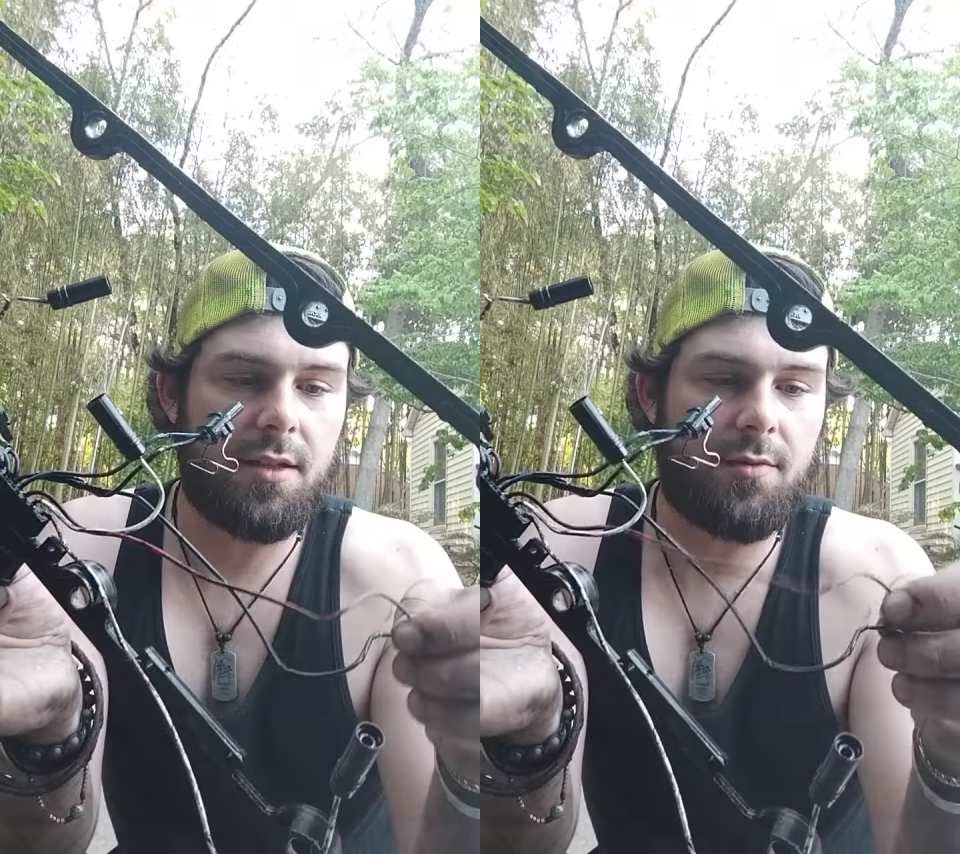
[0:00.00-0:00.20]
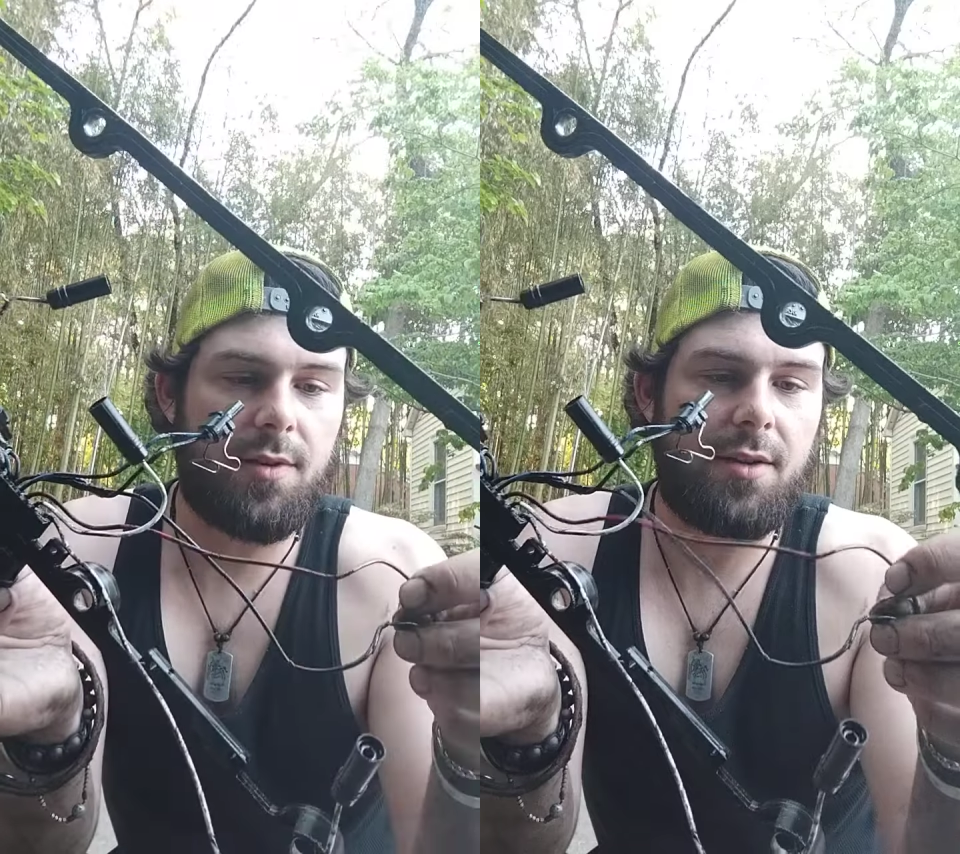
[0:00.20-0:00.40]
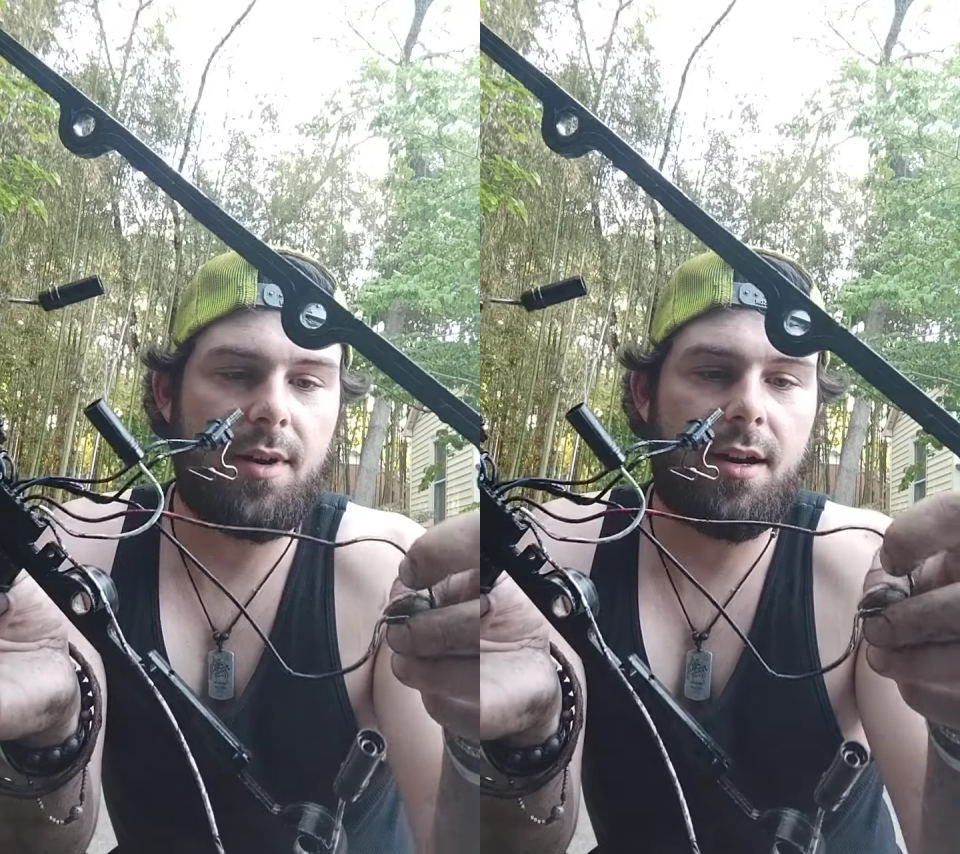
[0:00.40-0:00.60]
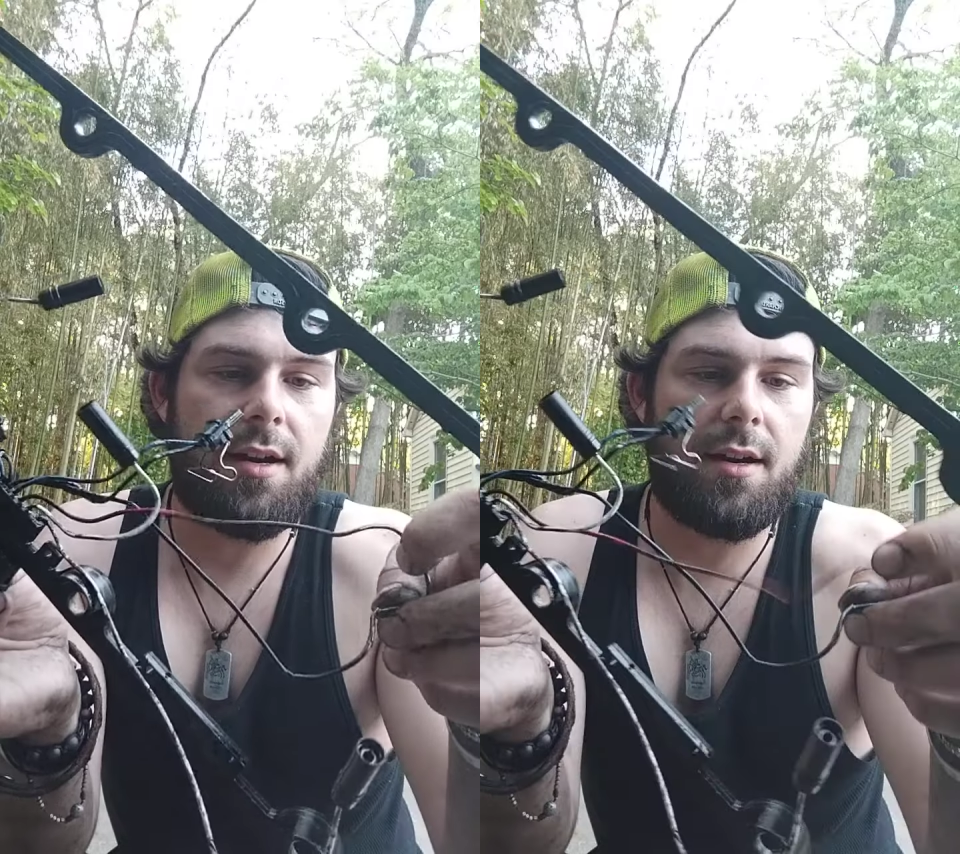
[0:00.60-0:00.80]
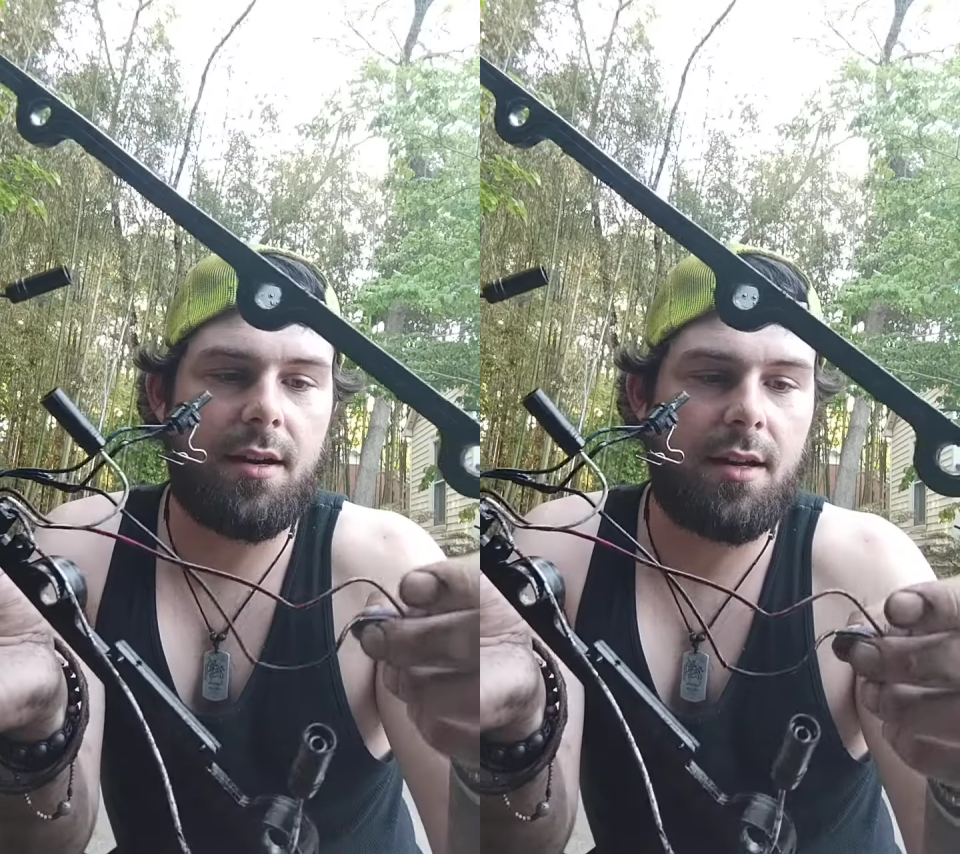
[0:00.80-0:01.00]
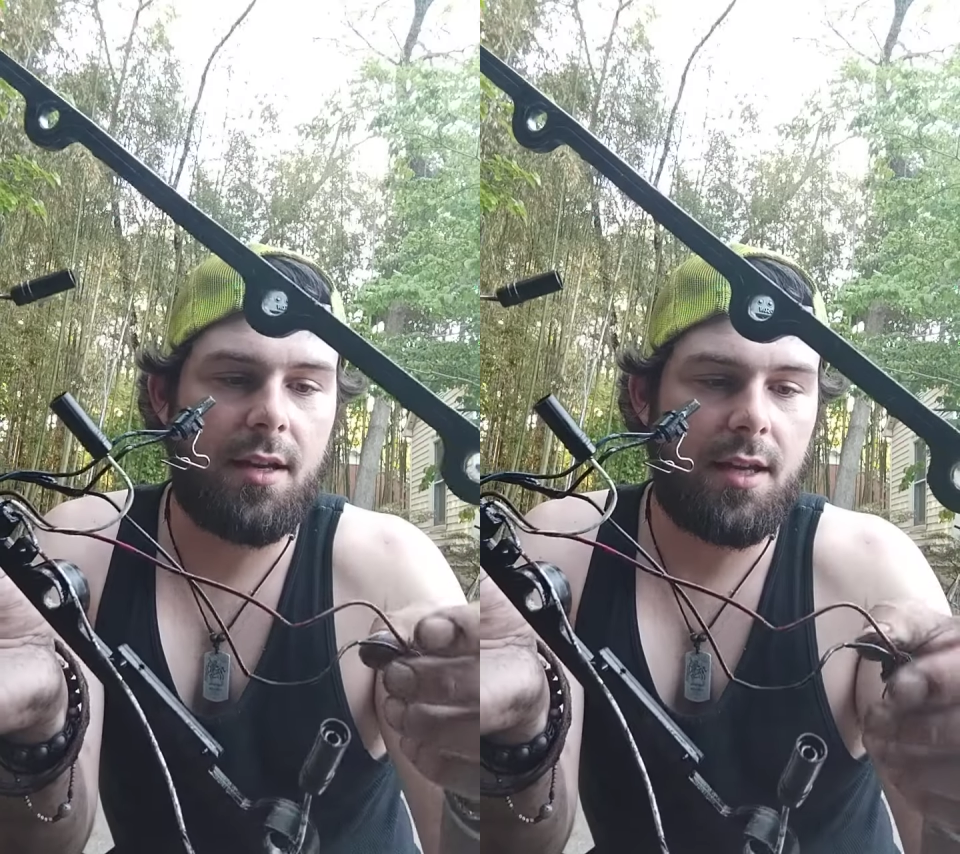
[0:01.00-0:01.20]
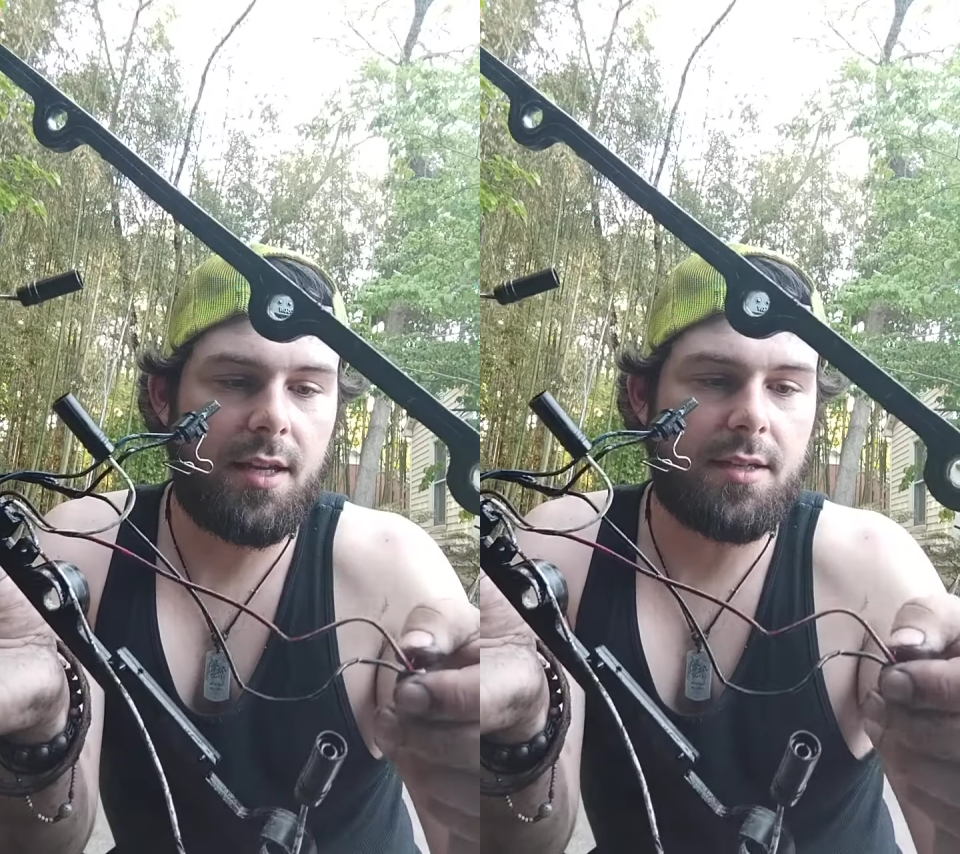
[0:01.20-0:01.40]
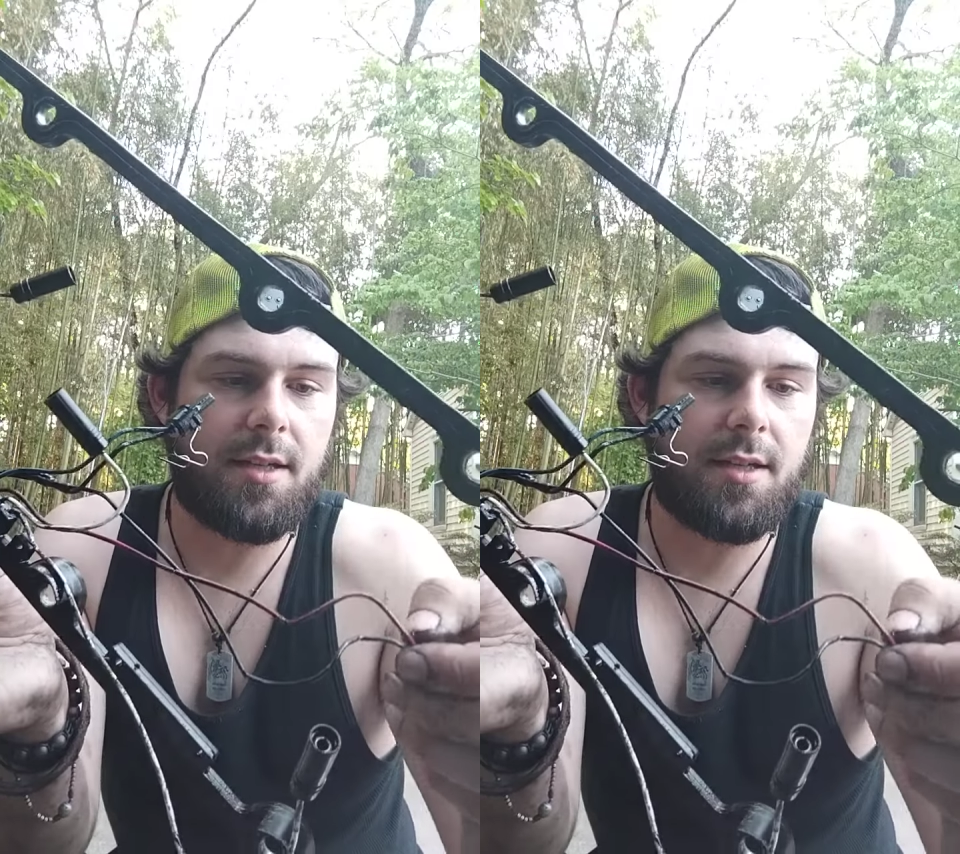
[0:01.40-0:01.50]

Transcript: This red wire here is